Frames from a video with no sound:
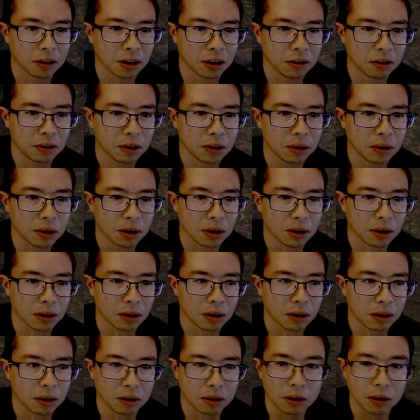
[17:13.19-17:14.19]
And if you
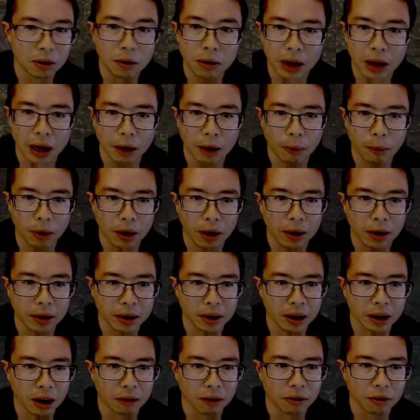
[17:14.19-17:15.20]
can do that well
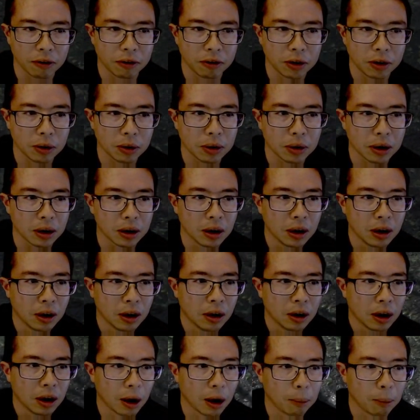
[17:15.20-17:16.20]
enough, if you can
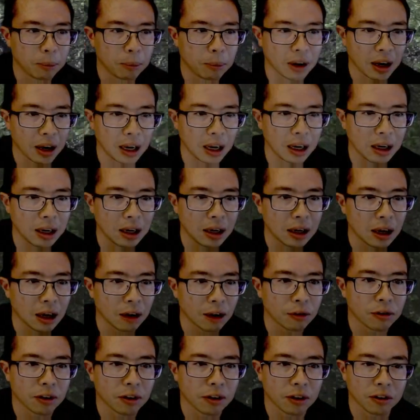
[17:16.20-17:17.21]
obtain
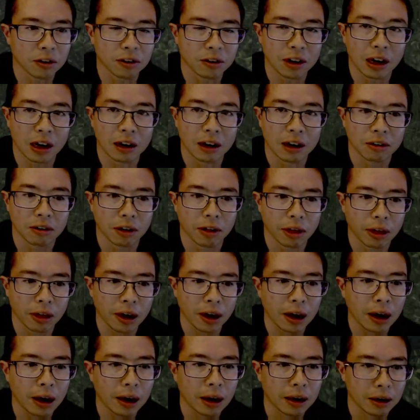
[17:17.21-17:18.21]
enough success,
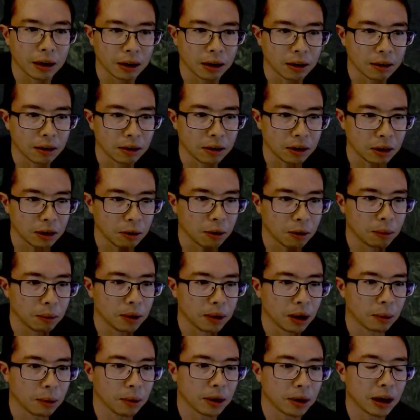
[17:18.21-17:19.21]
then you will
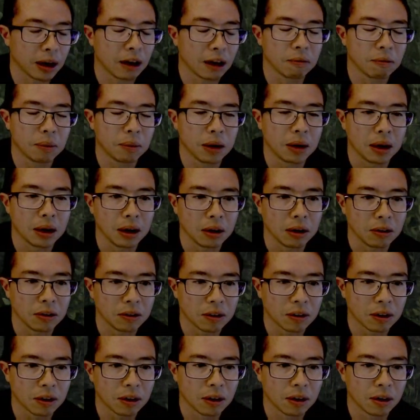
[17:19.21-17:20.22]
be able to have
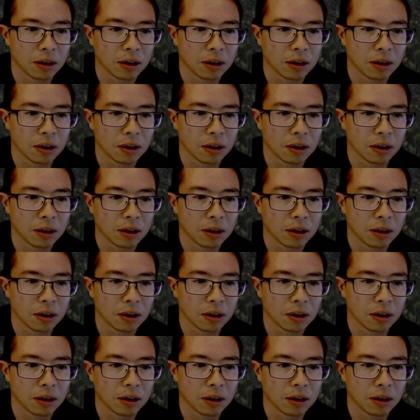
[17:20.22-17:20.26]
peace